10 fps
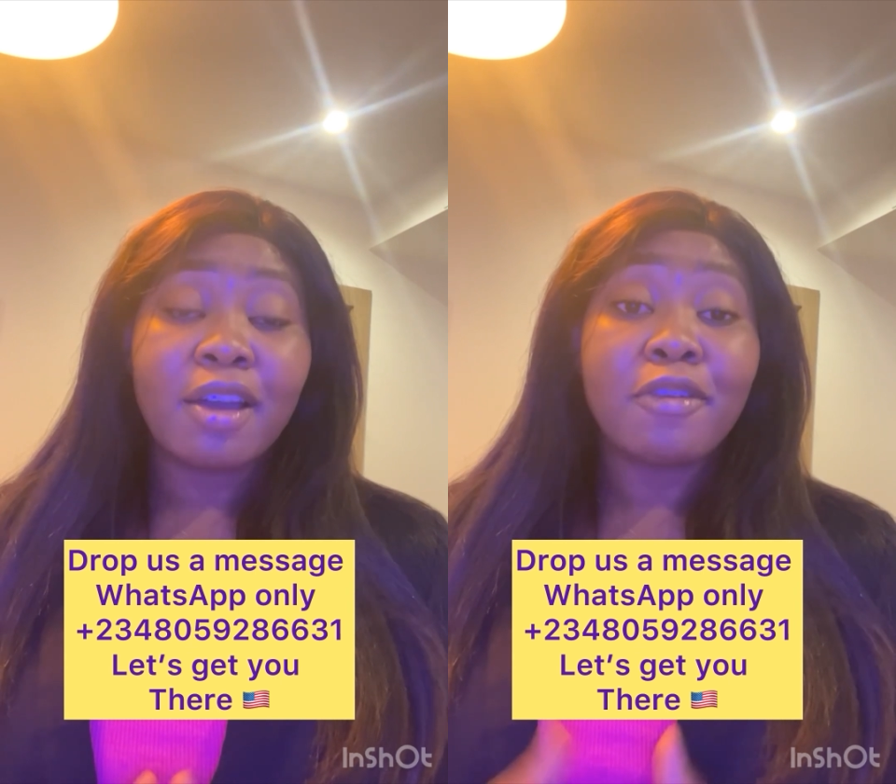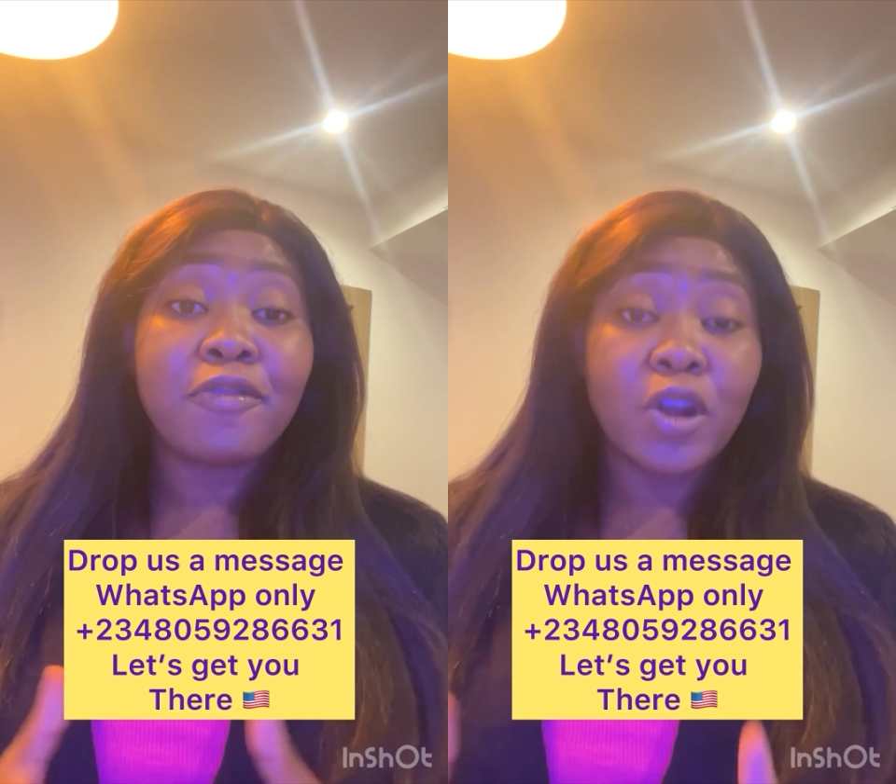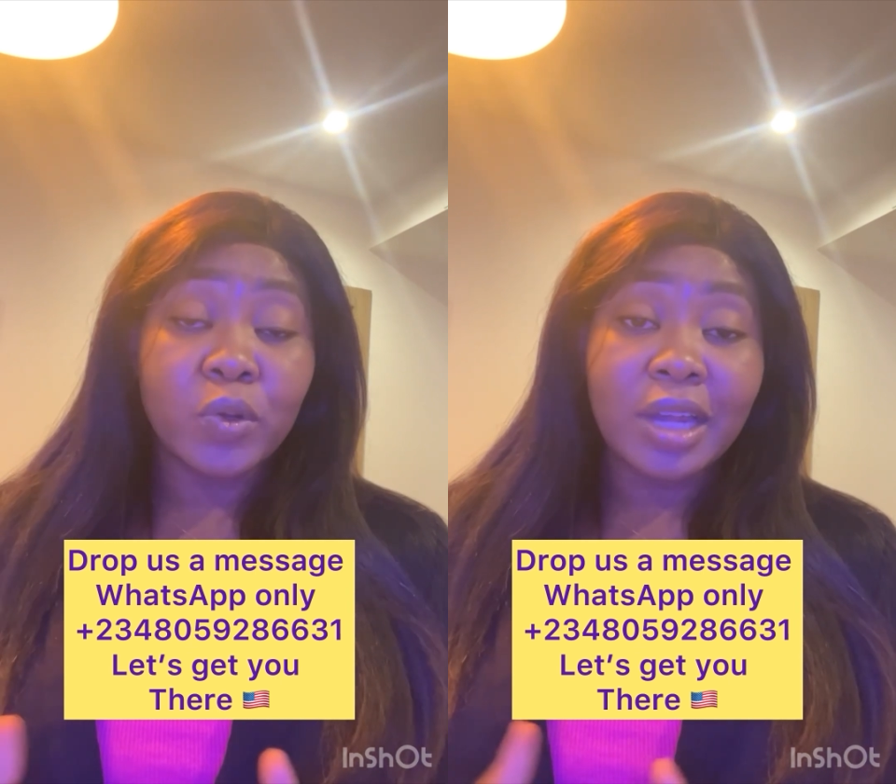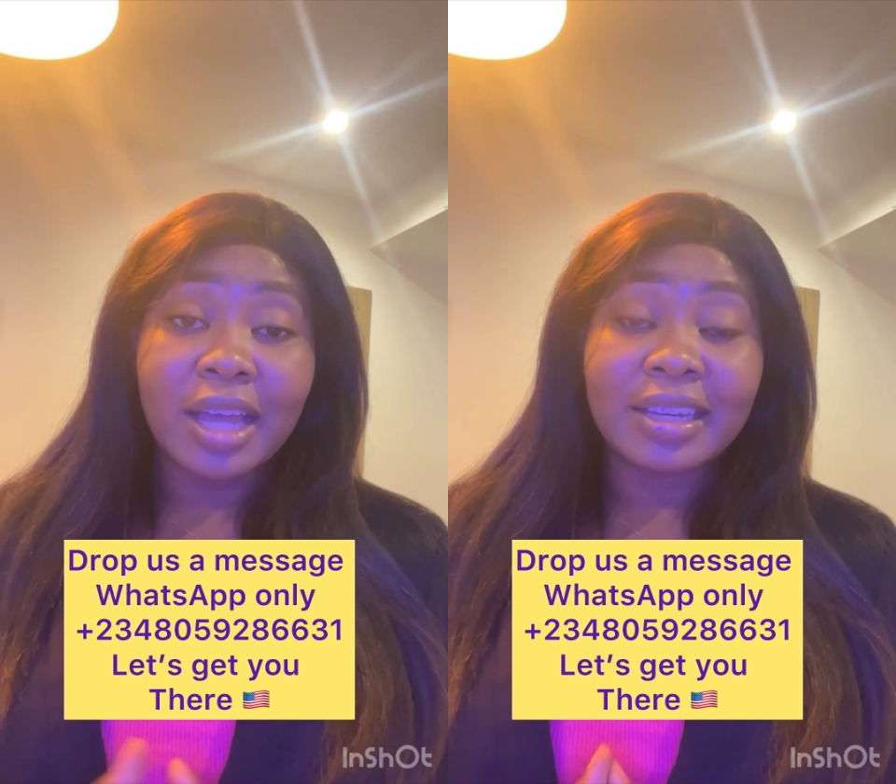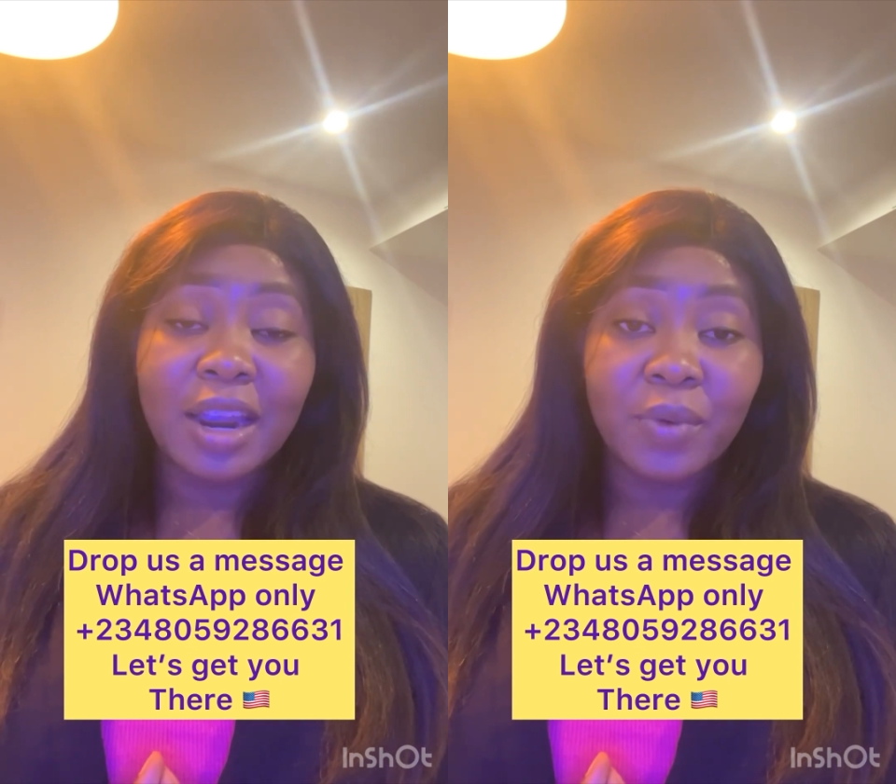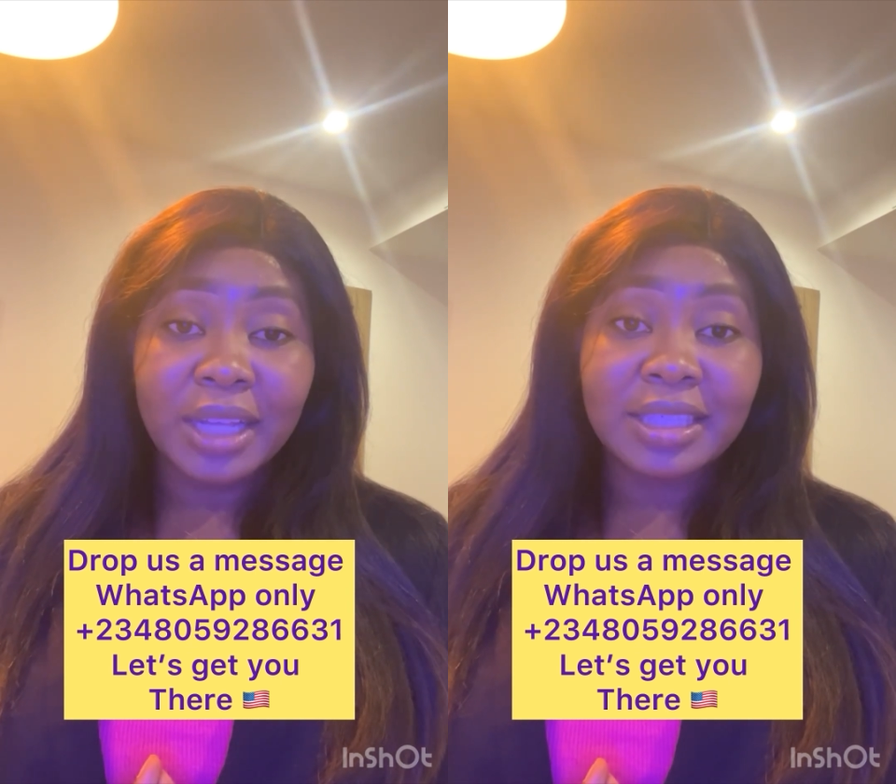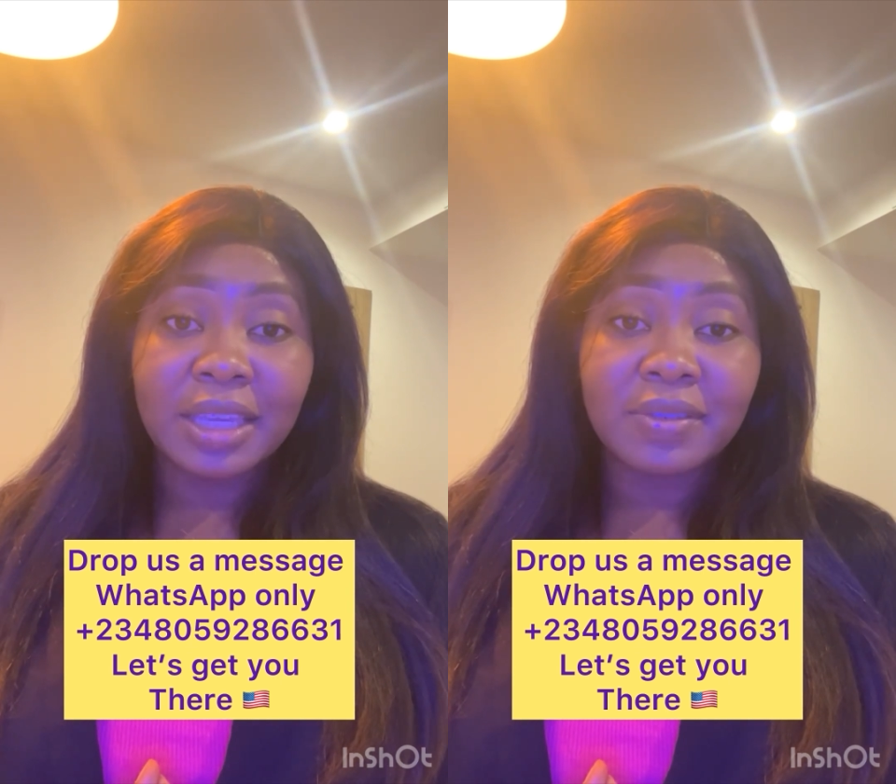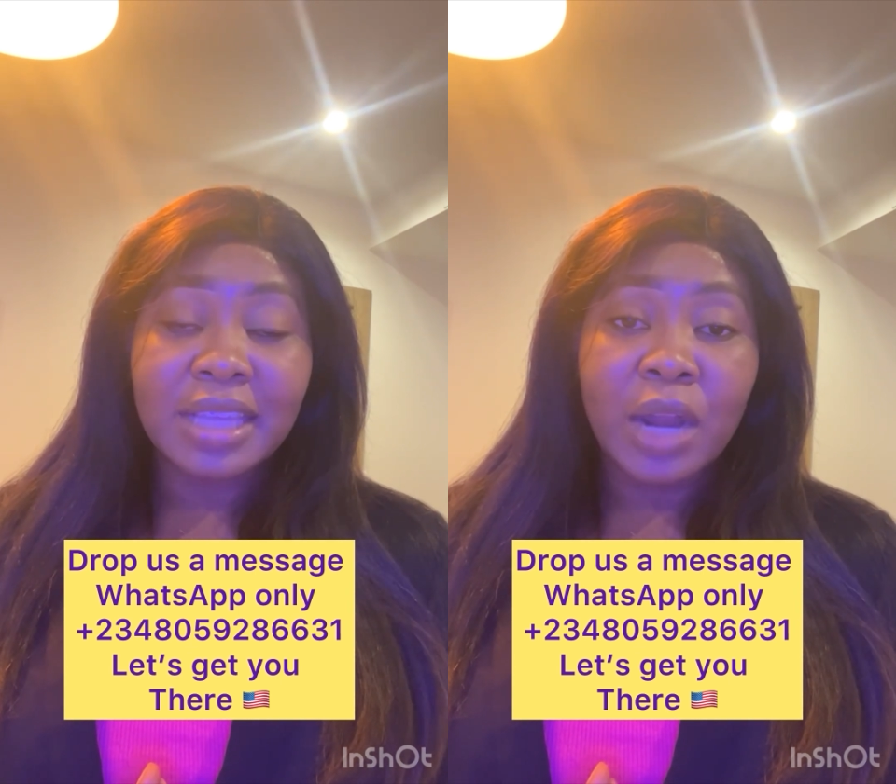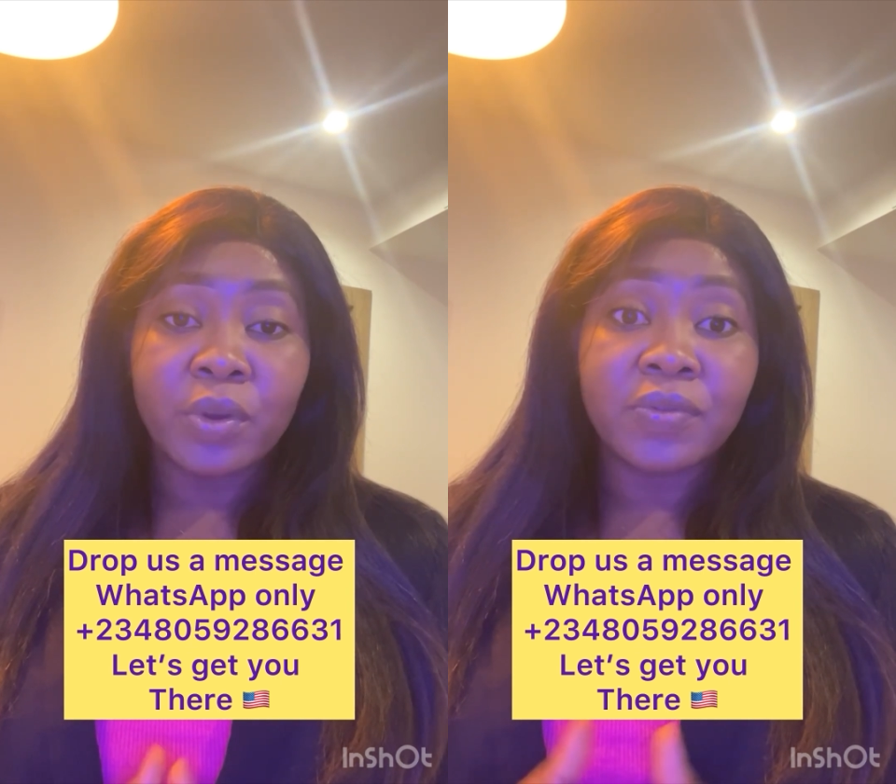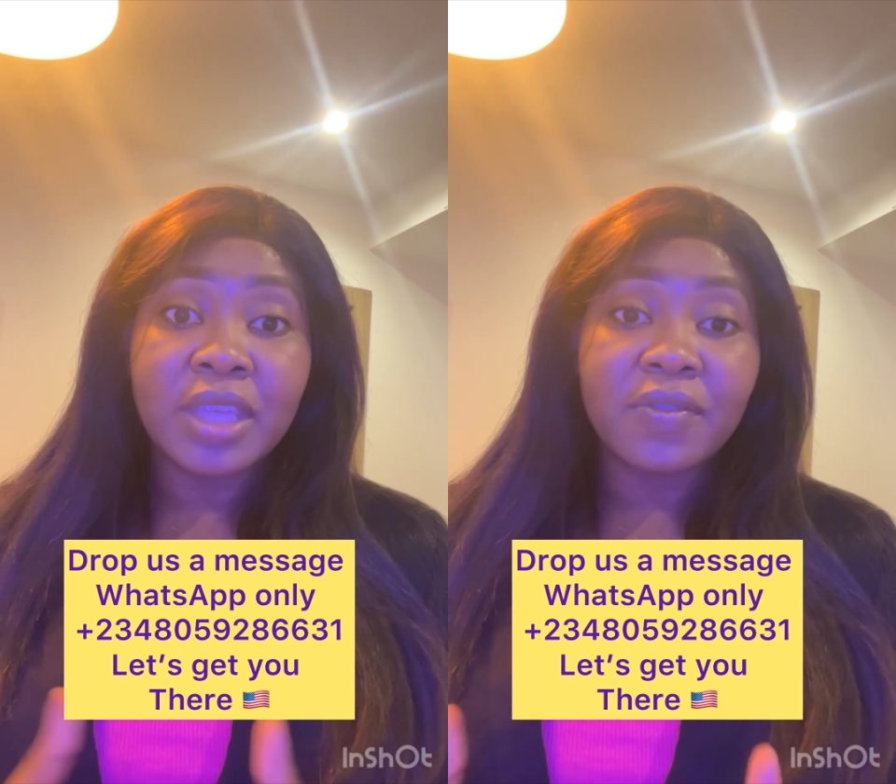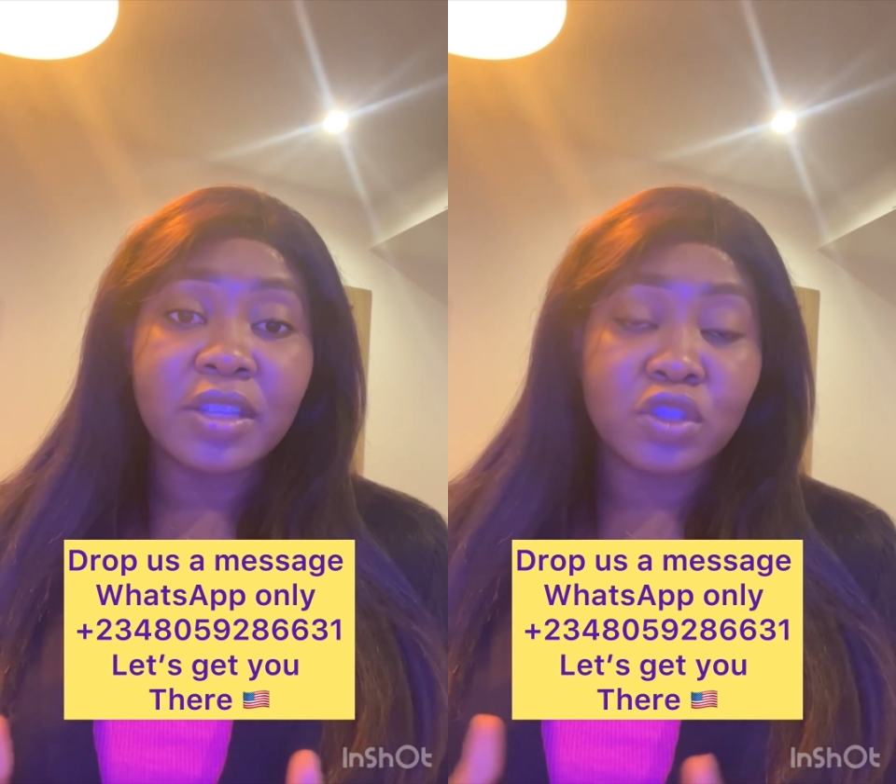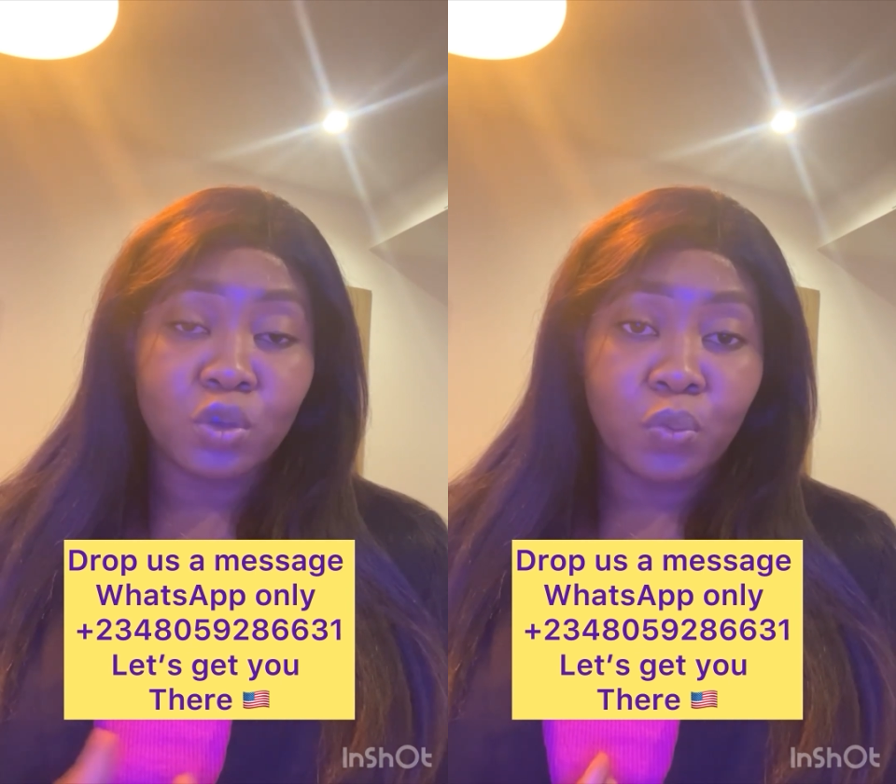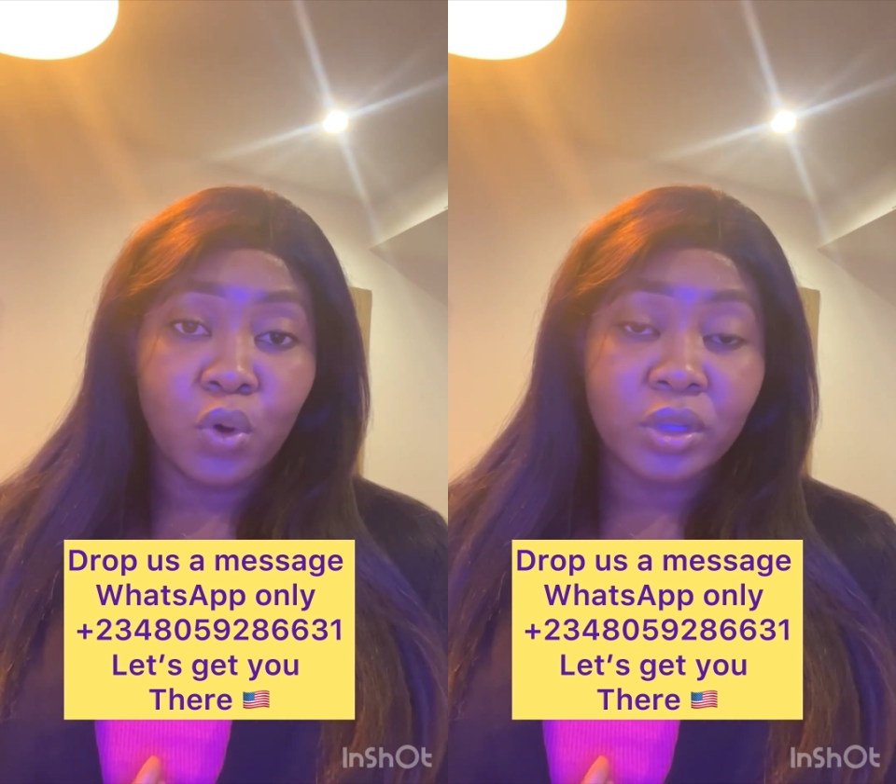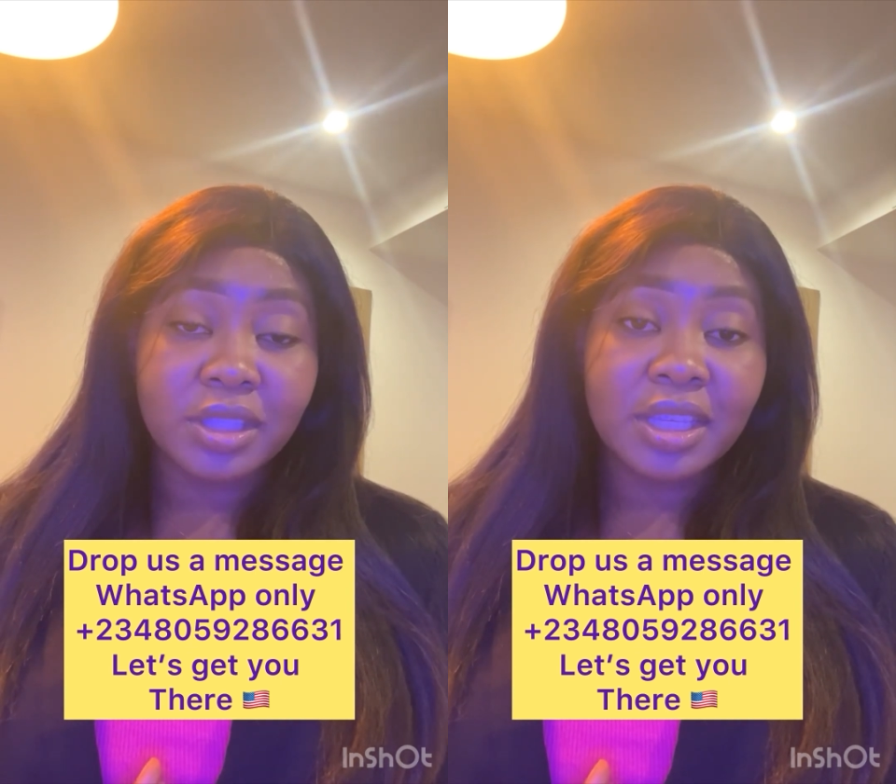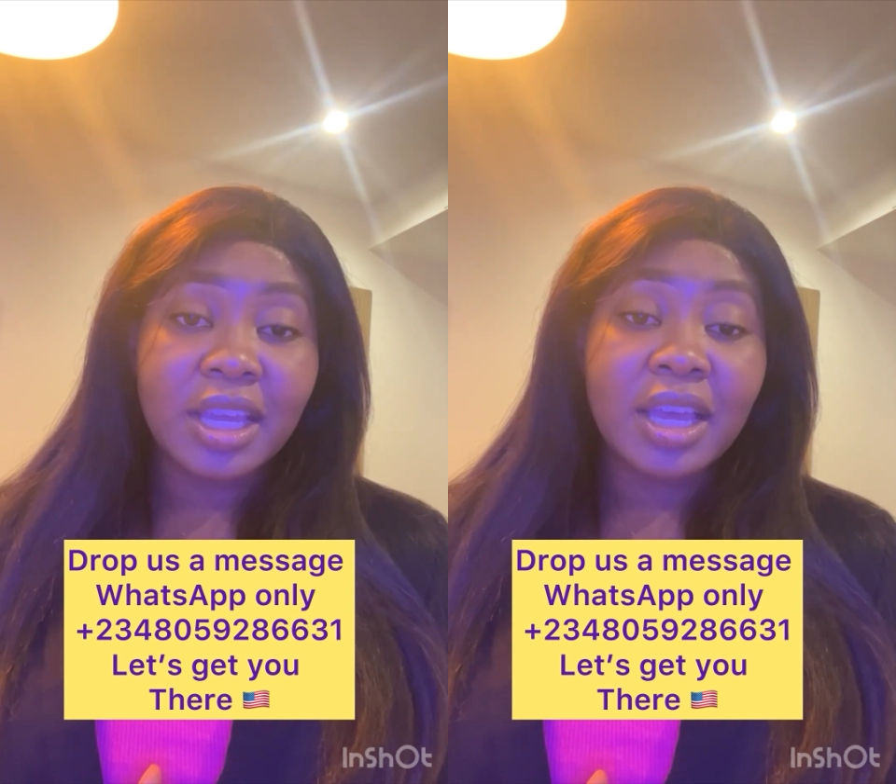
followed our directives, and we've given support.